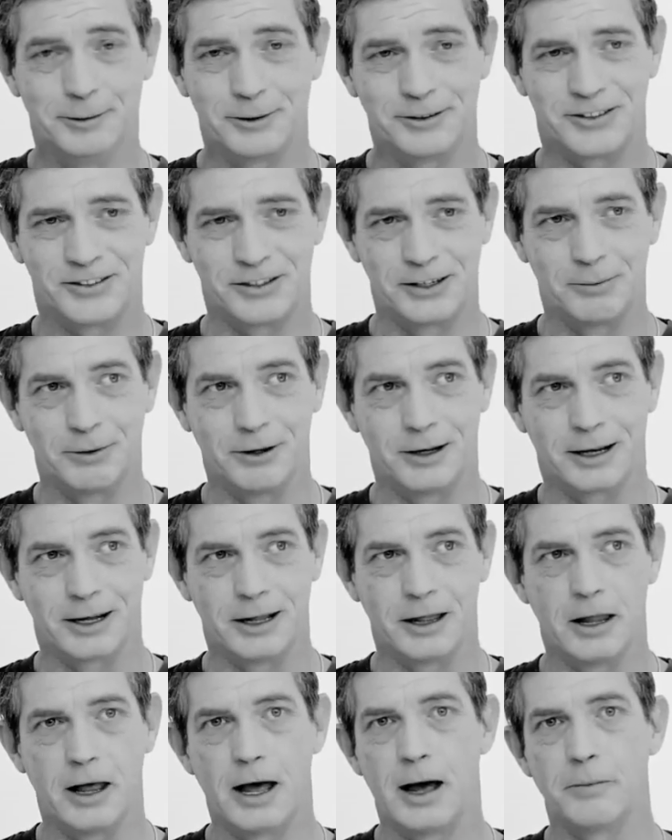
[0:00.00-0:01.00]
seemed like a
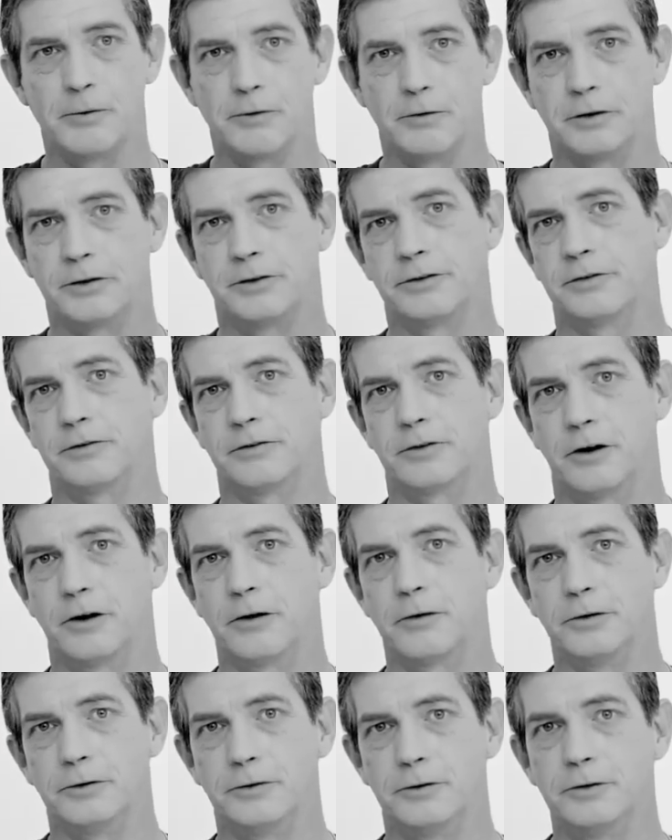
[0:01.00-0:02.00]
labyrinth of
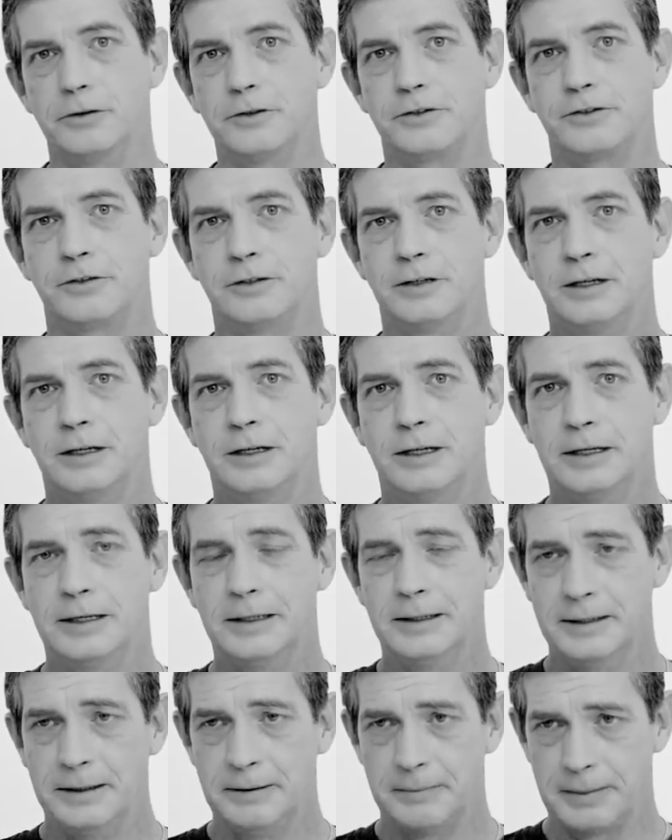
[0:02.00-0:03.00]
corridors,
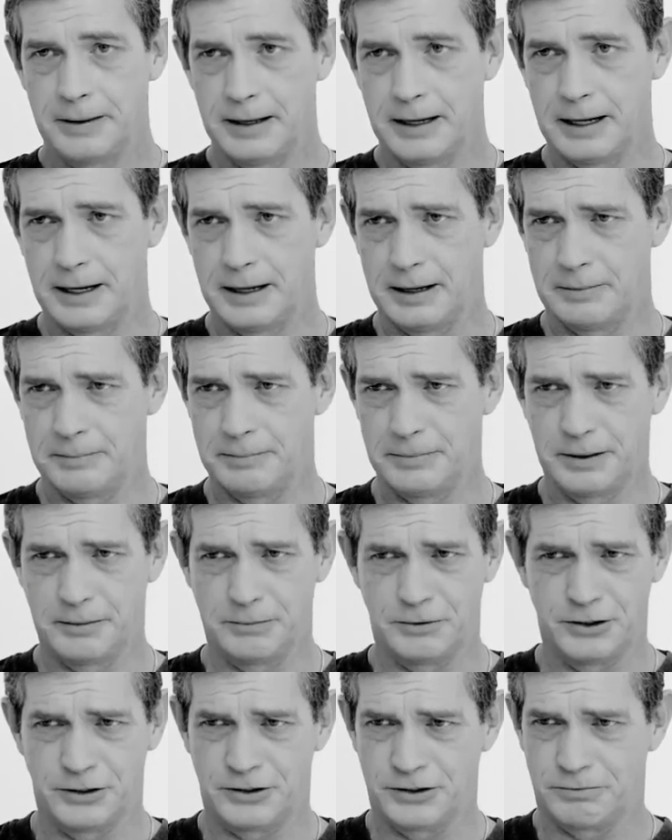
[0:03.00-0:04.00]

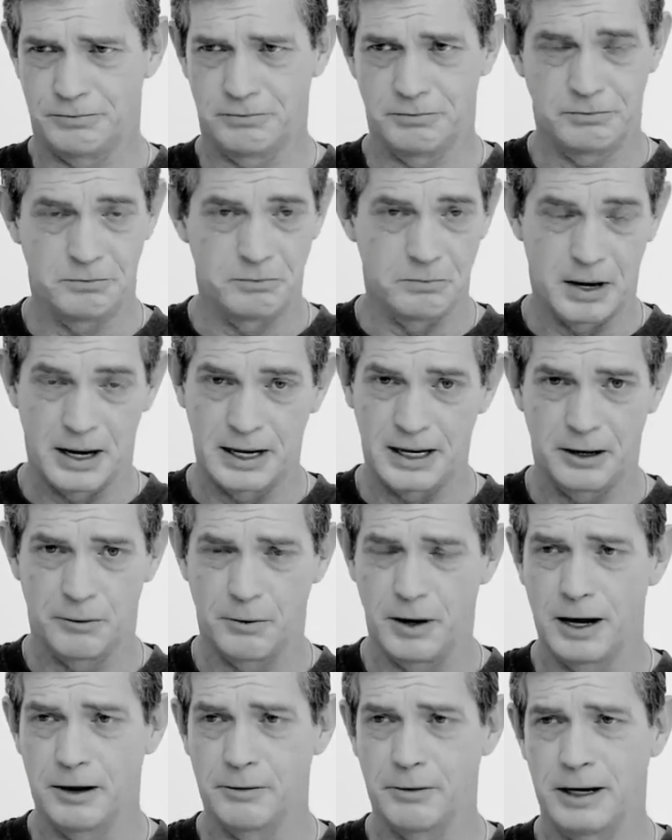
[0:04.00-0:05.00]
and just made our
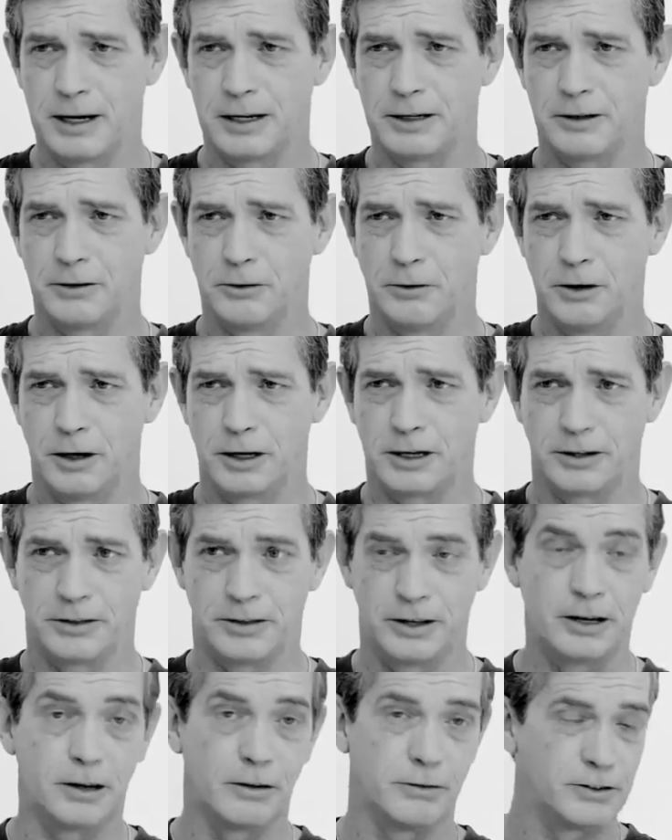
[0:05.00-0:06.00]
way around, and all I could
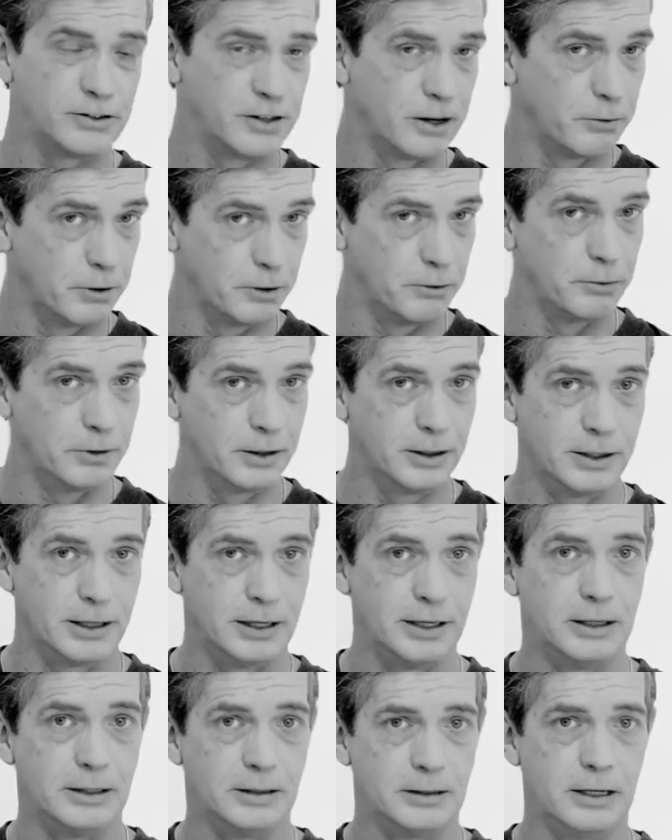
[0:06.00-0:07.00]
think of is that we
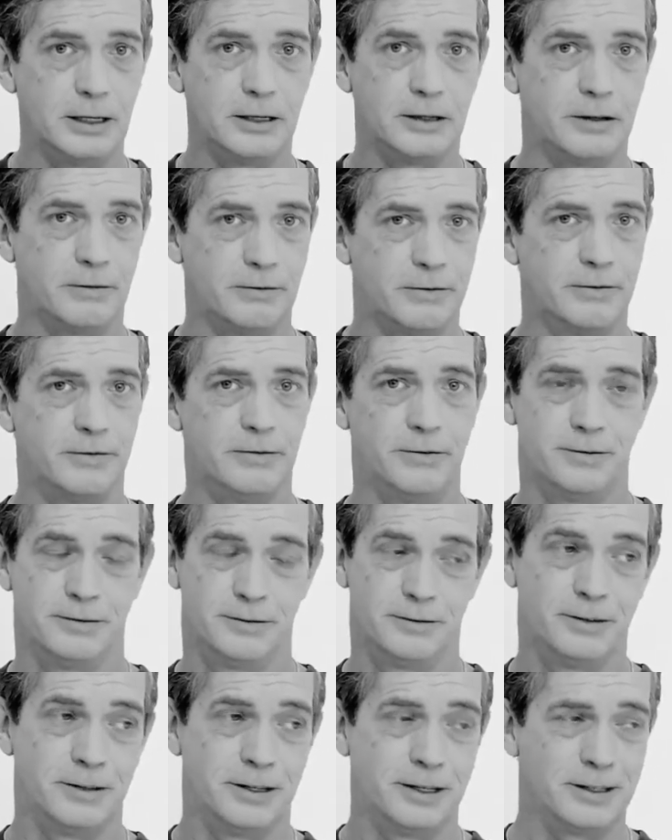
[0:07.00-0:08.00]
really needed
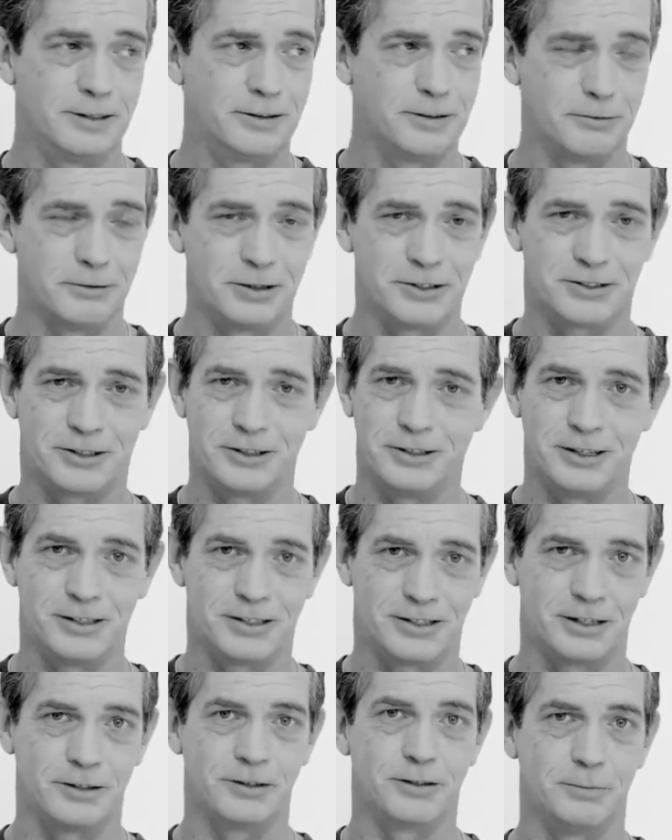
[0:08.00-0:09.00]
to rescue these
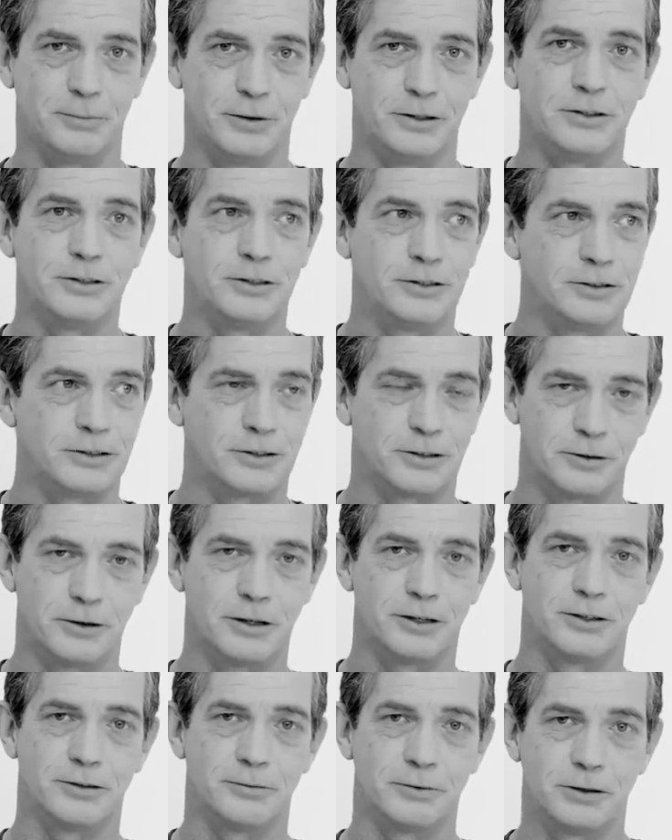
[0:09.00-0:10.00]
sons of bitches as
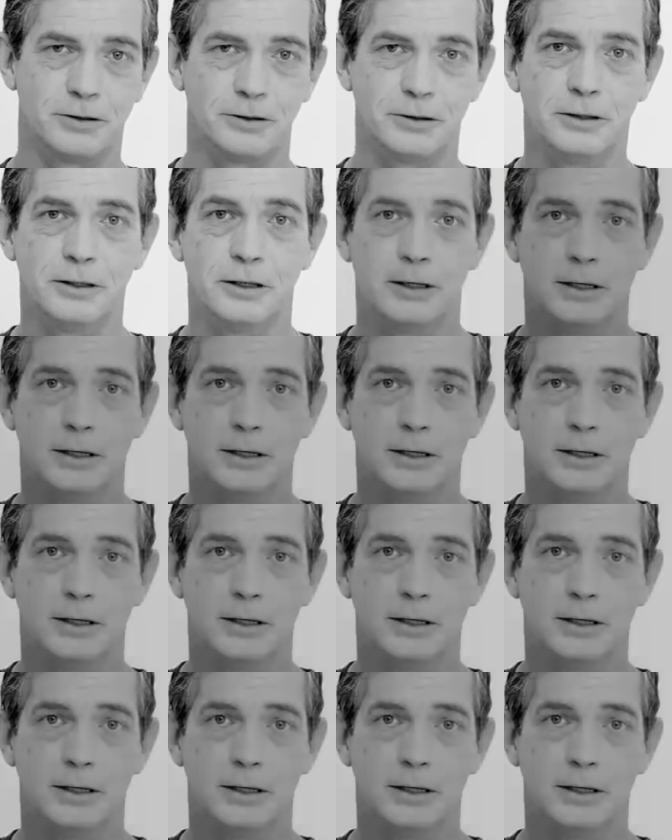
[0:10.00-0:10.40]
quick as we could.